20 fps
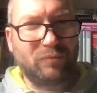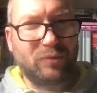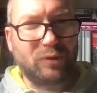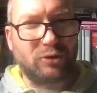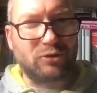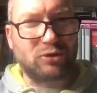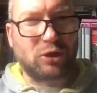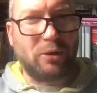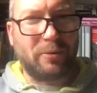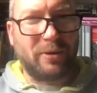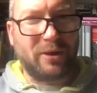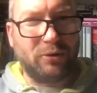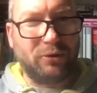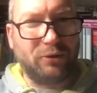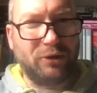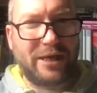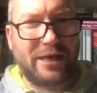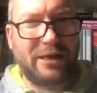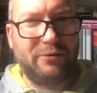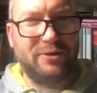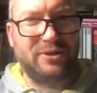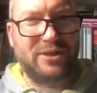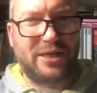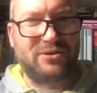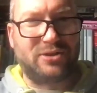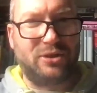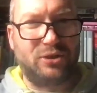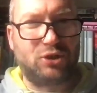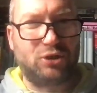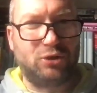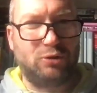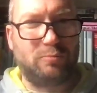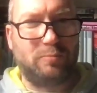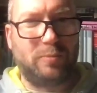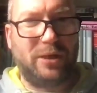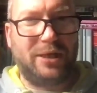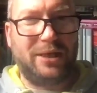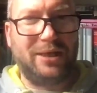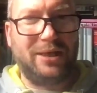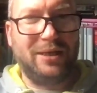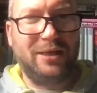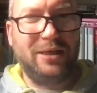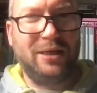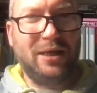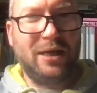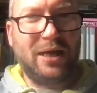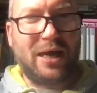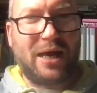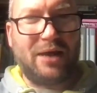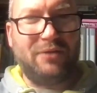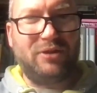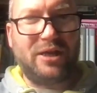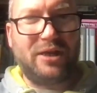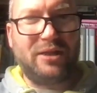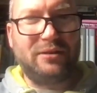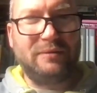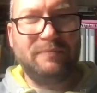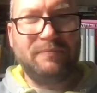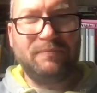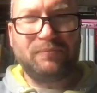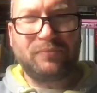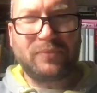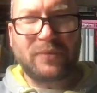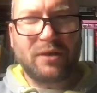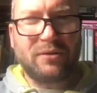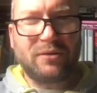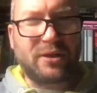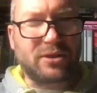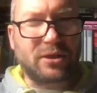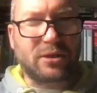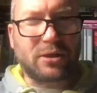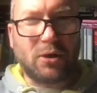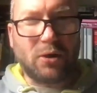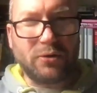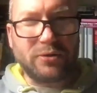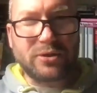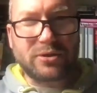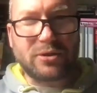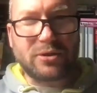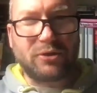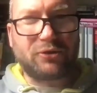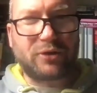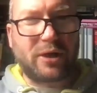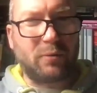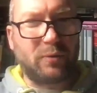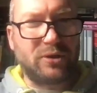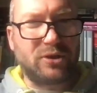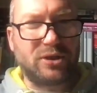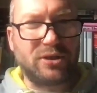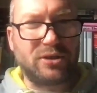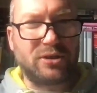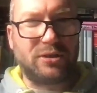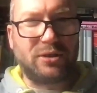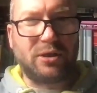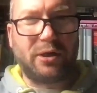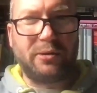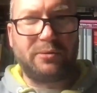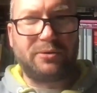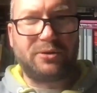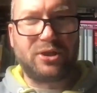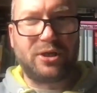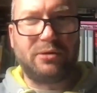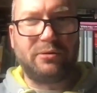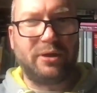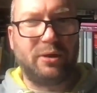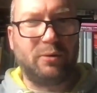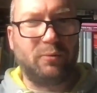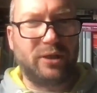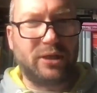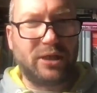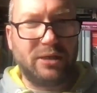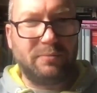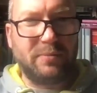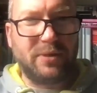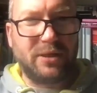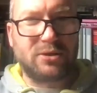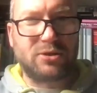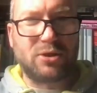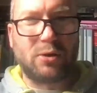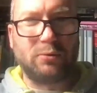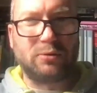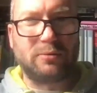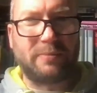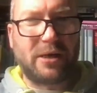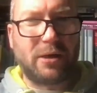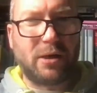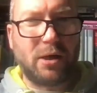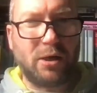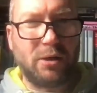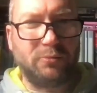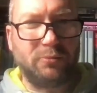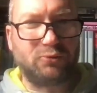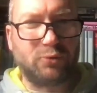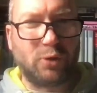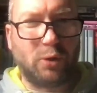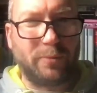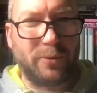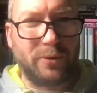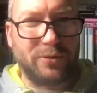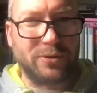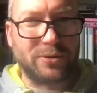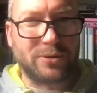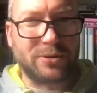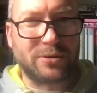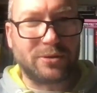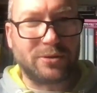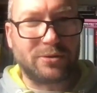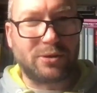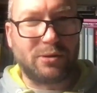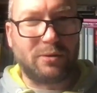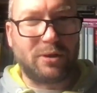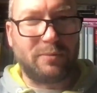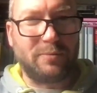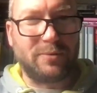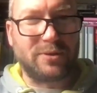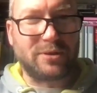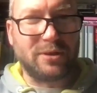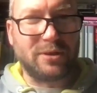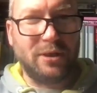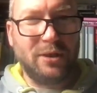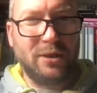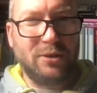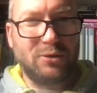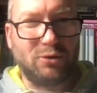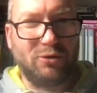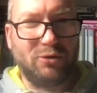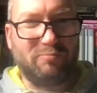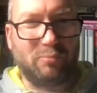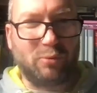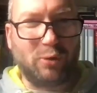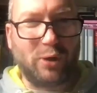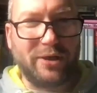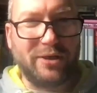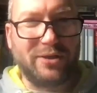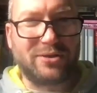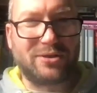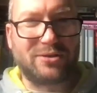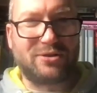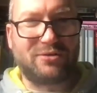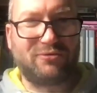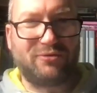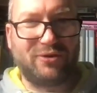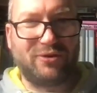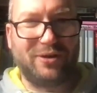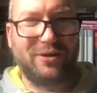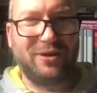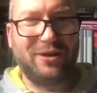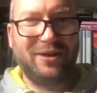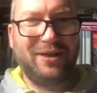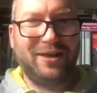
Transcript: that's going on there is as it should be. And then there's a constant threat when she's in Nigeria. We keep being told about armed robbers. So I was sort of braced for